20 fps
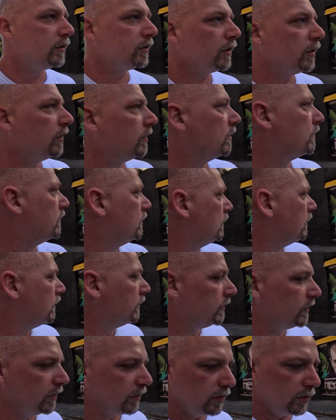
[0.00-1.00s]
So
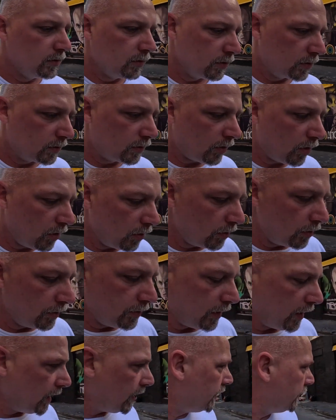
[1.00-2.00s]
Carl
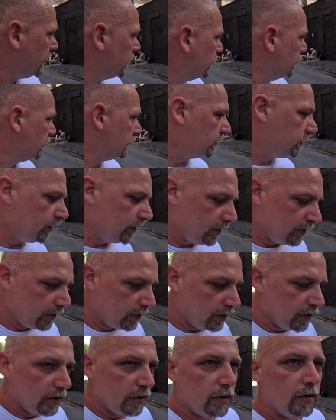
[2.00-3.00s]
and I
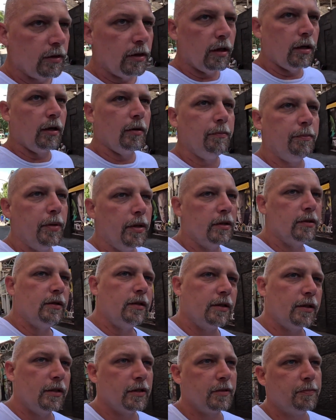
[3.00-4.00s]
got our bus
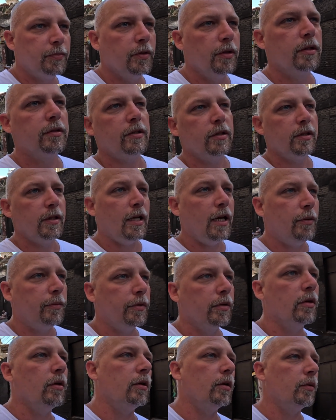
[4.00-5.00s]
tickets booked and now
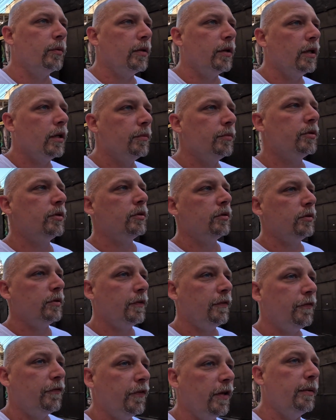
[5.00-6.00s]
we're on our way up to
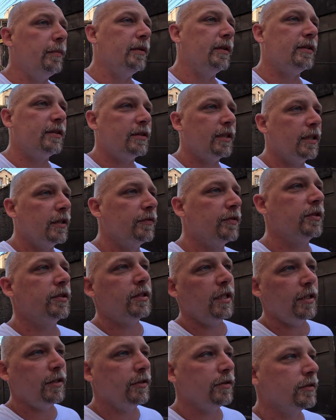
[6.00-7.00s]
the famous set of
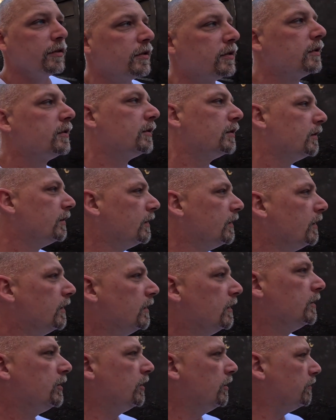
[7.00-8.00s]
stairs
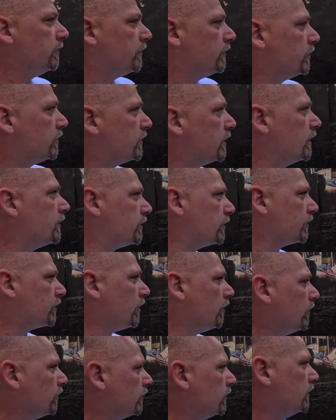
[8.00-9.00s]
you know what those stairs are
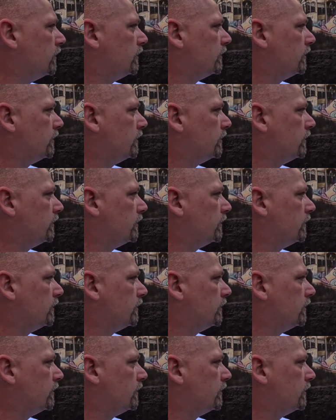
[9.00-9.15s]
called?